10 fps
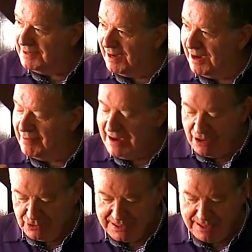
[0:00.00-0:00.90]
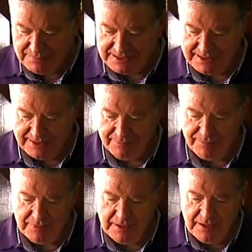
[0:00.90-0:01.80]
outcomes here.
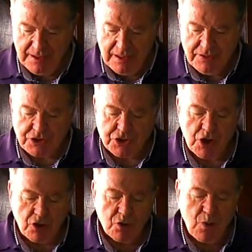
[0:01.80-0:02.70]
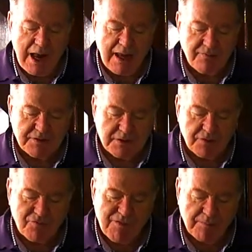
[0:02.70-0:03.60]
The shock waves
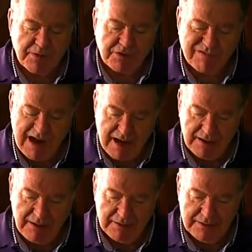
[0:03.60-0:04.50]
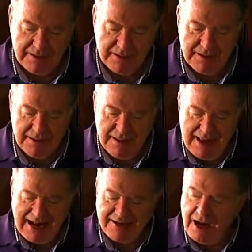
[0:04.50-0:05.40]
from the trial
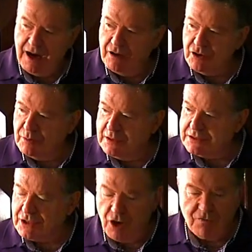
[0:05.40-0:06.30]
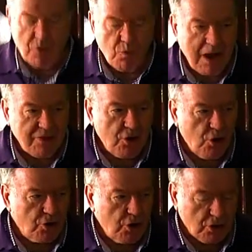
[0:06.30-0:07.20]
and arguments over whether
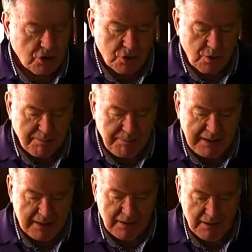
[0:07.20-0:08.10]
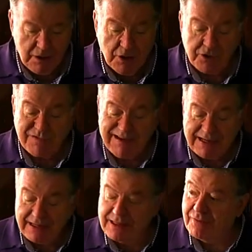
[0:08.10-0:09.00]
or not to appeal
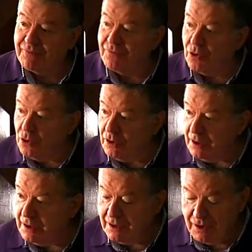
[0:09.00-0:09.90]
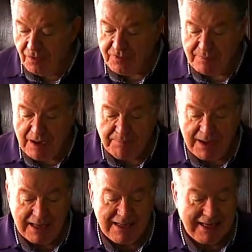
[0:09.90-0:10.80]
triggered the fall of the
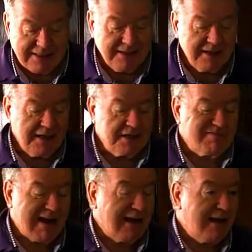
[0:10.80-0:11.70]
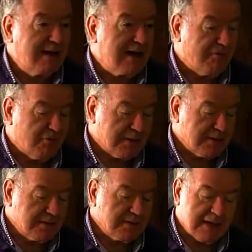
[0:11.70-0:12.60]
Mapai-led Israeli
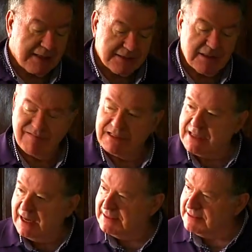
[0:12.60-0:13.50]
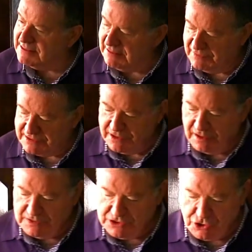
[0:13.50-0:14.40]
government. Kastner resigned his civil
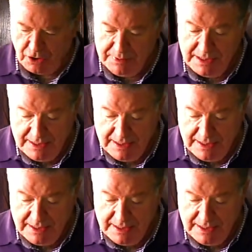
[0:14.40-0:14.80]
service job